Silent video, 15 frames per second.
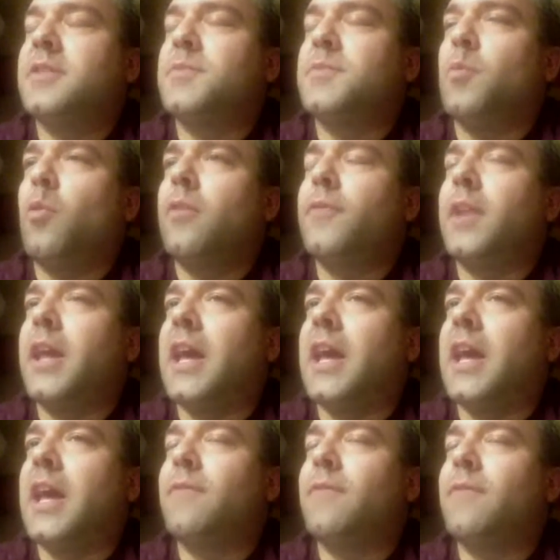it's
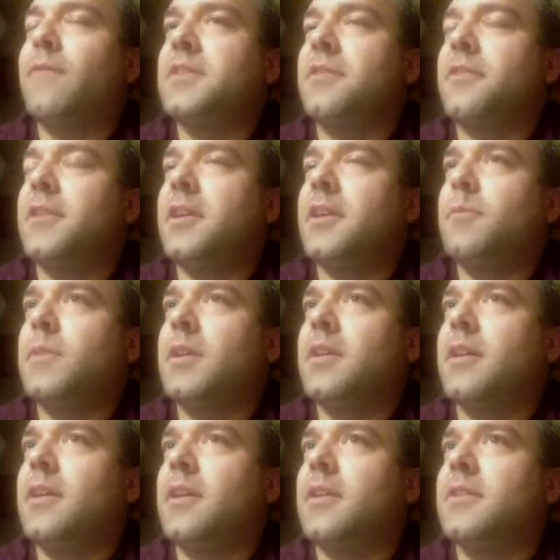more of an advocacy
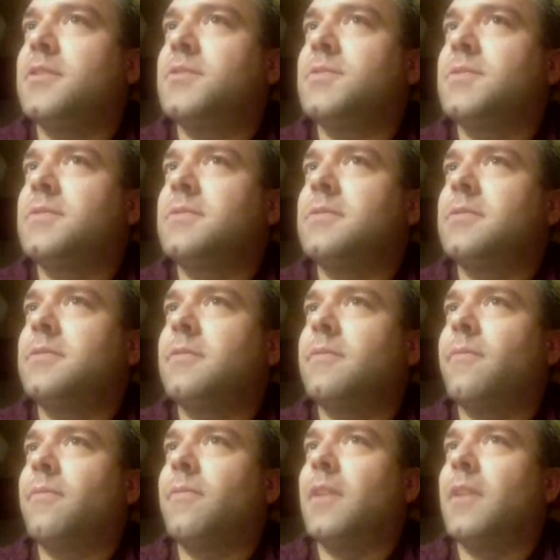thing, because